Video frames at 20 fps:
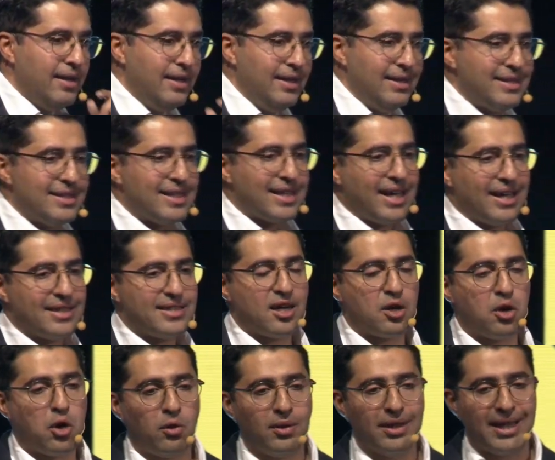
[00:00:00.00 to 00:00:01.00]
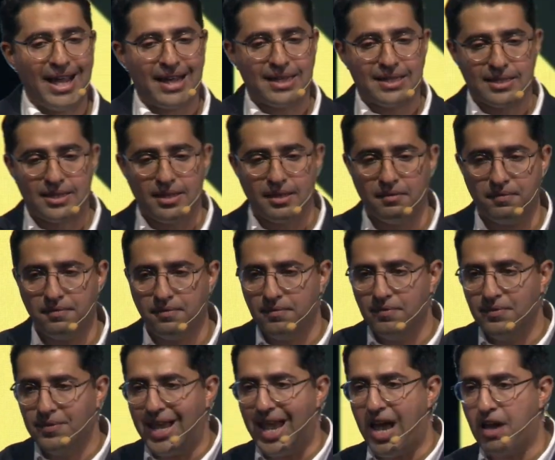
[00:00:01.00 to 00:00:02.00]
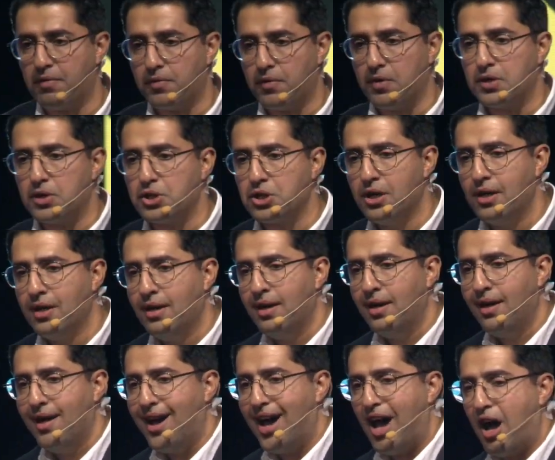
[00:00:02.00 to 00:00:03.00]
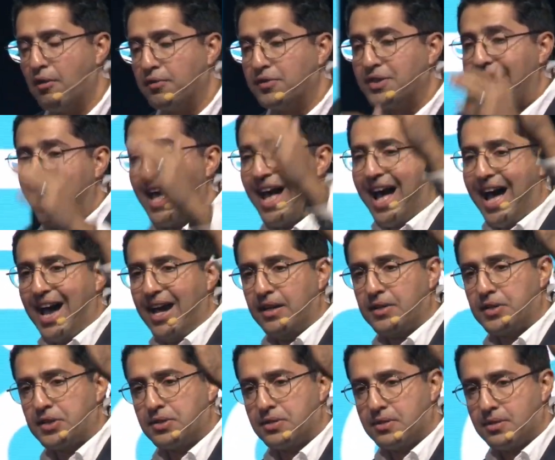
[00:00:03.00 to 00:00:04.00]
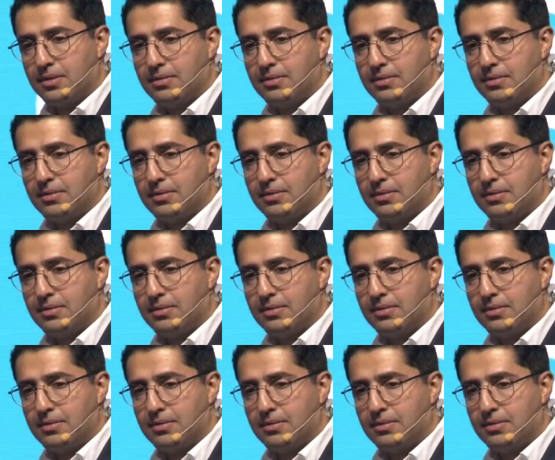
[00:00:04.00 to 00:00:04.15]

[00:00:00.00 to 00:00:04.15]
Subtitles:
they get a collective average of the highest